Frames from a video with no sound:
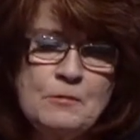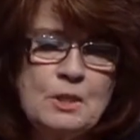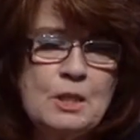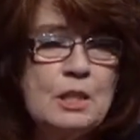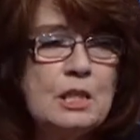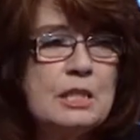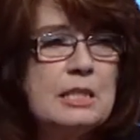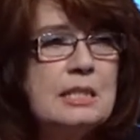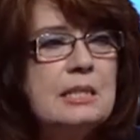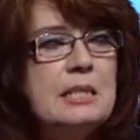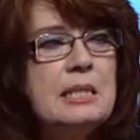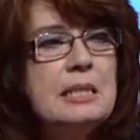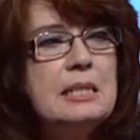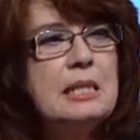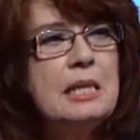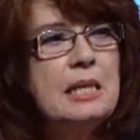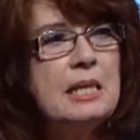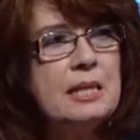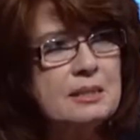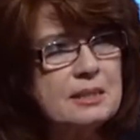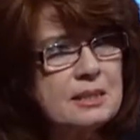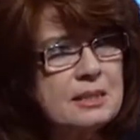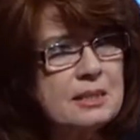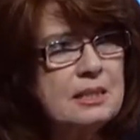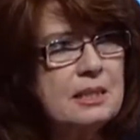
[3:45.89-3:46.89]

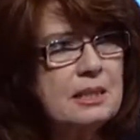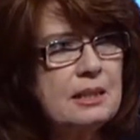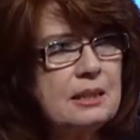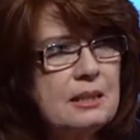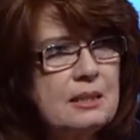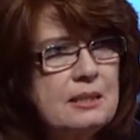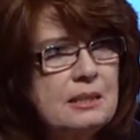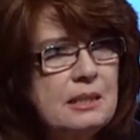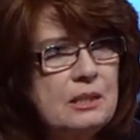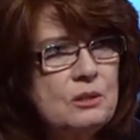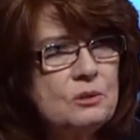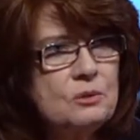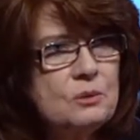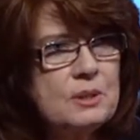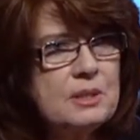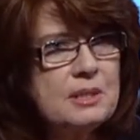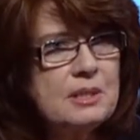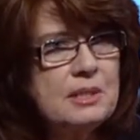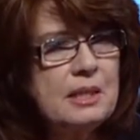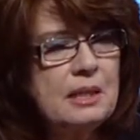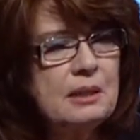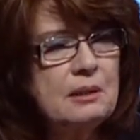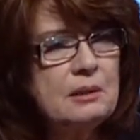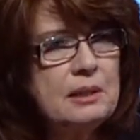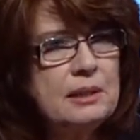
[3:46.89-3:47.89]
Statistics,
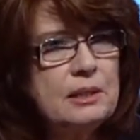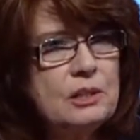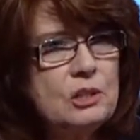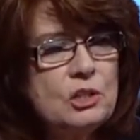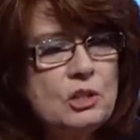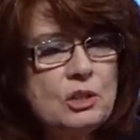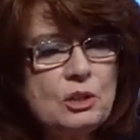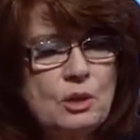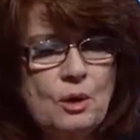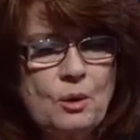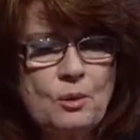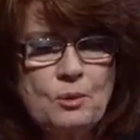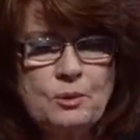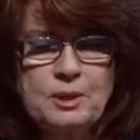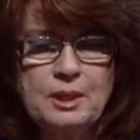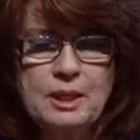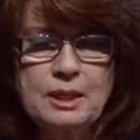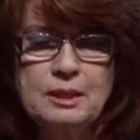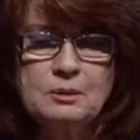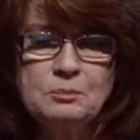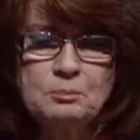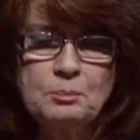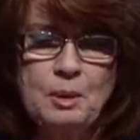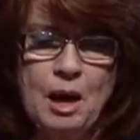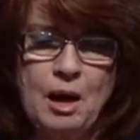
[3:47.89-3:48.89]
interestingly, show that
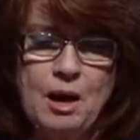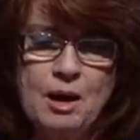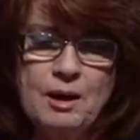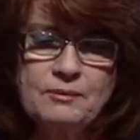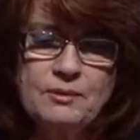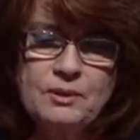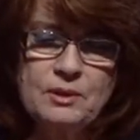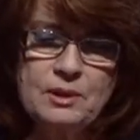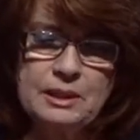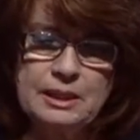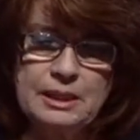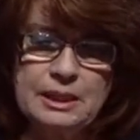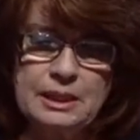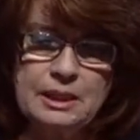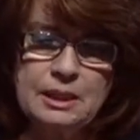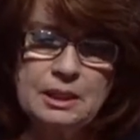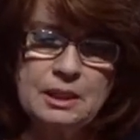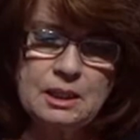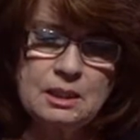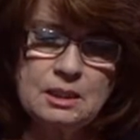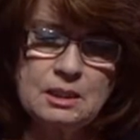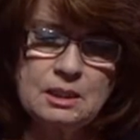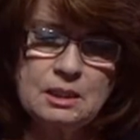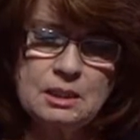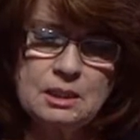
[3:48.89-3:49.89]
poverty
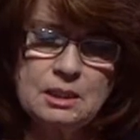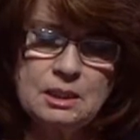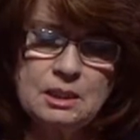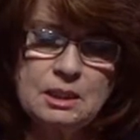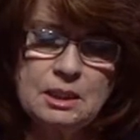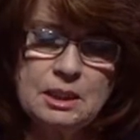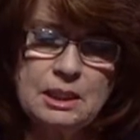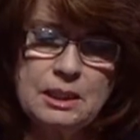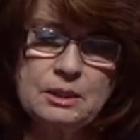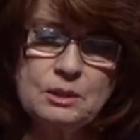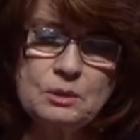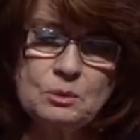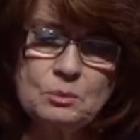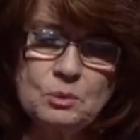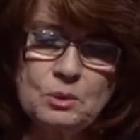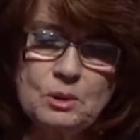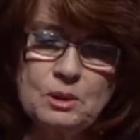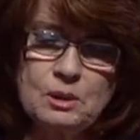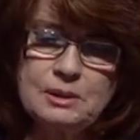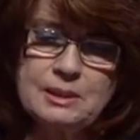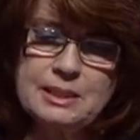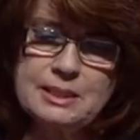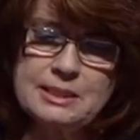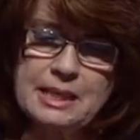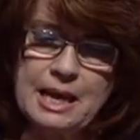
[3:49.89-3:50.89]
in the
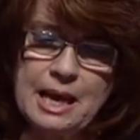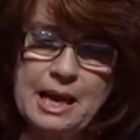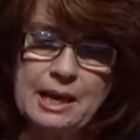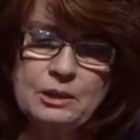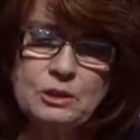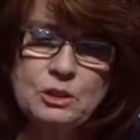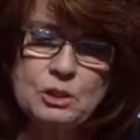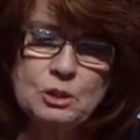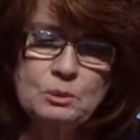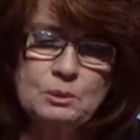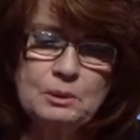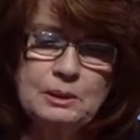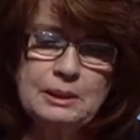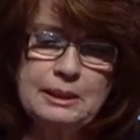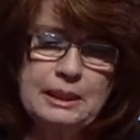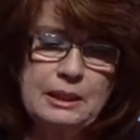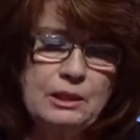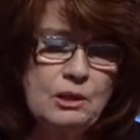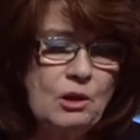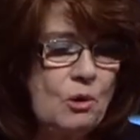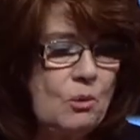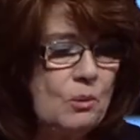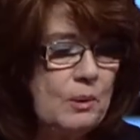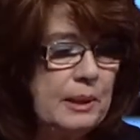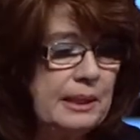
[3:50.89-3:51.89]
world is actually
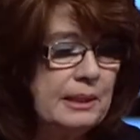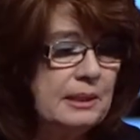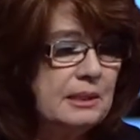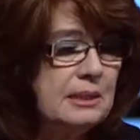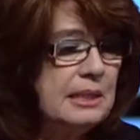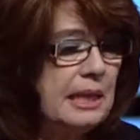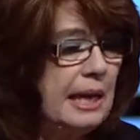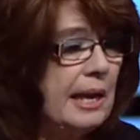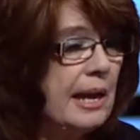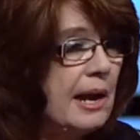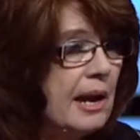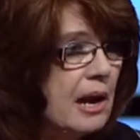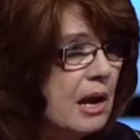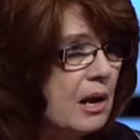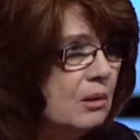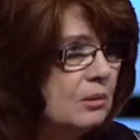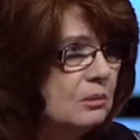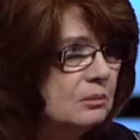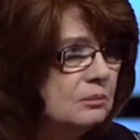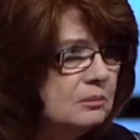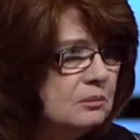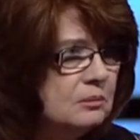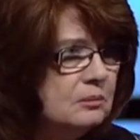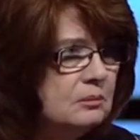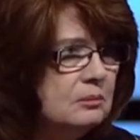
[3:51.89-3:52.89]
going
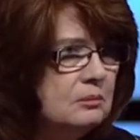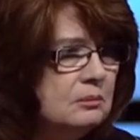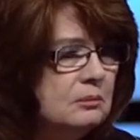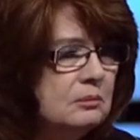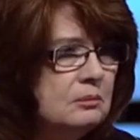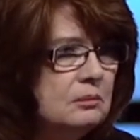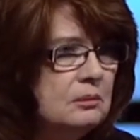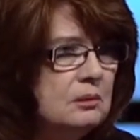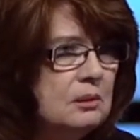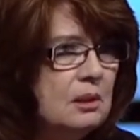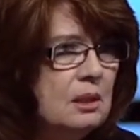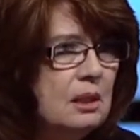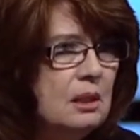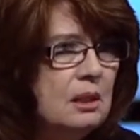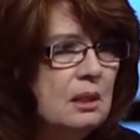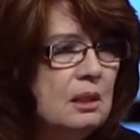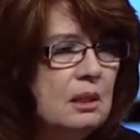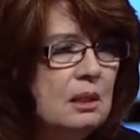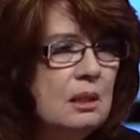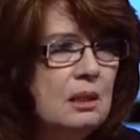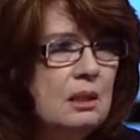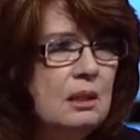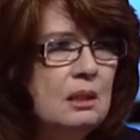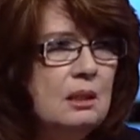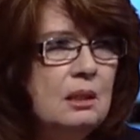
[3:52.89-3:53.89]
down.
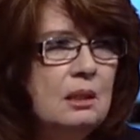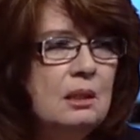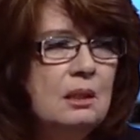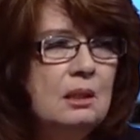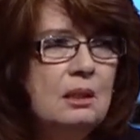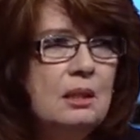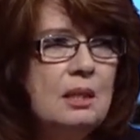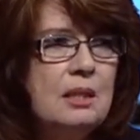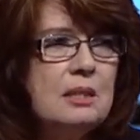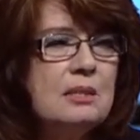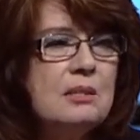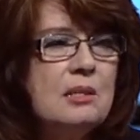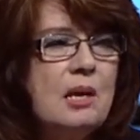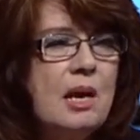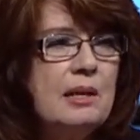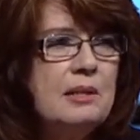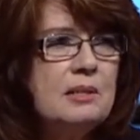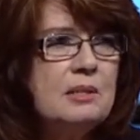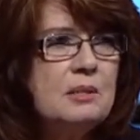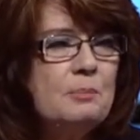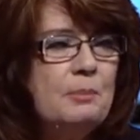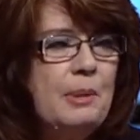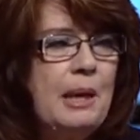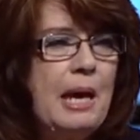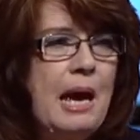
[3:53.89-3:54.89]
It's not
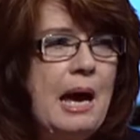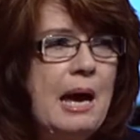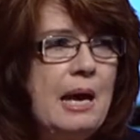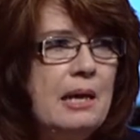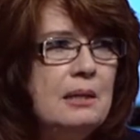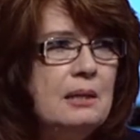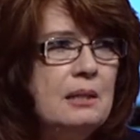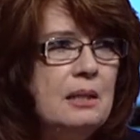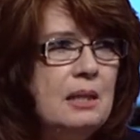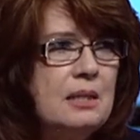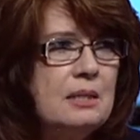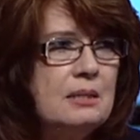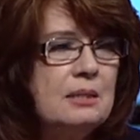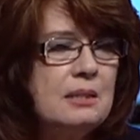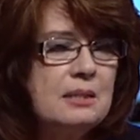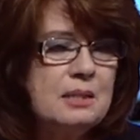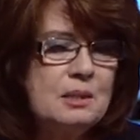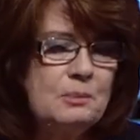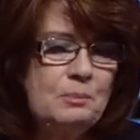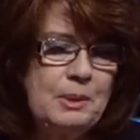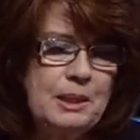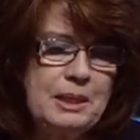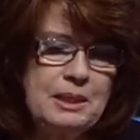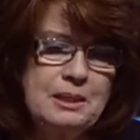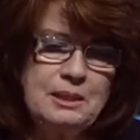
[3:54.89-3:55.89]
as bad as it's
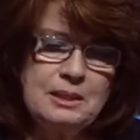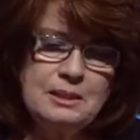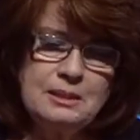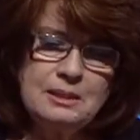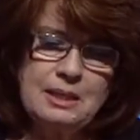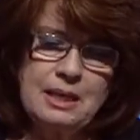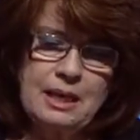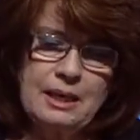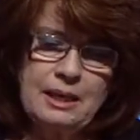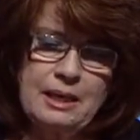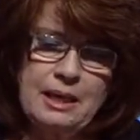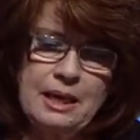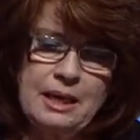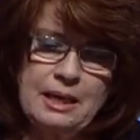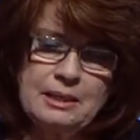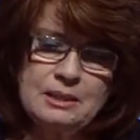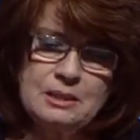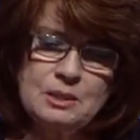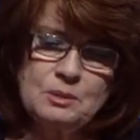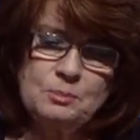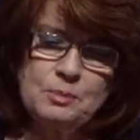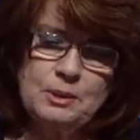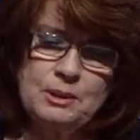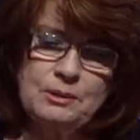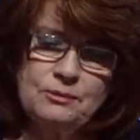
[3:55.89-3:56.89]
been in decades
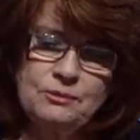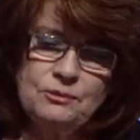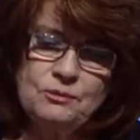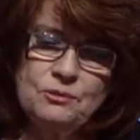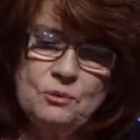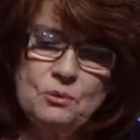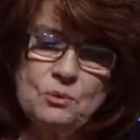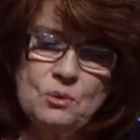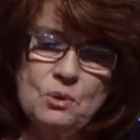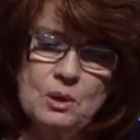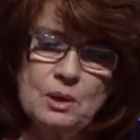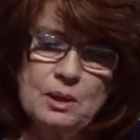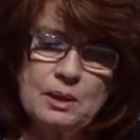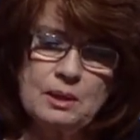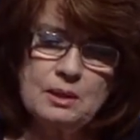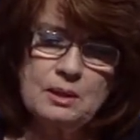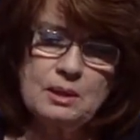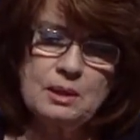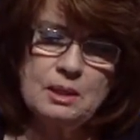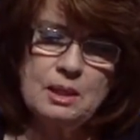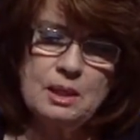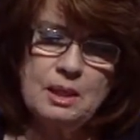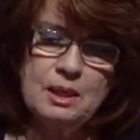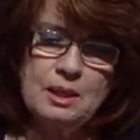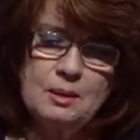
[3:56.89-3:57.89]
before,
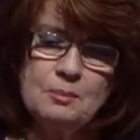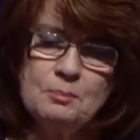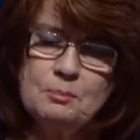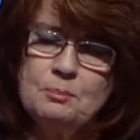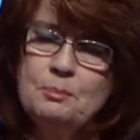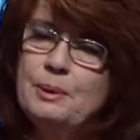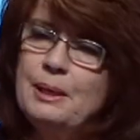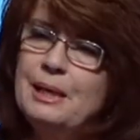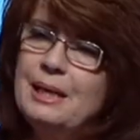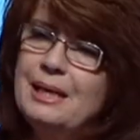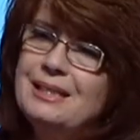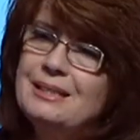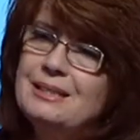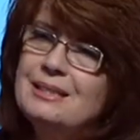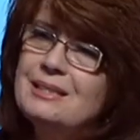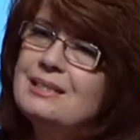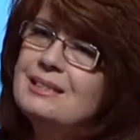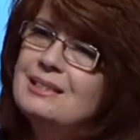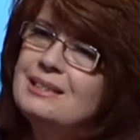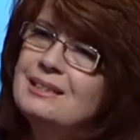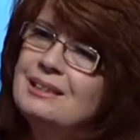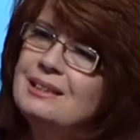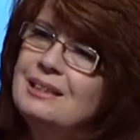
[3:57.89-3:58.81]
but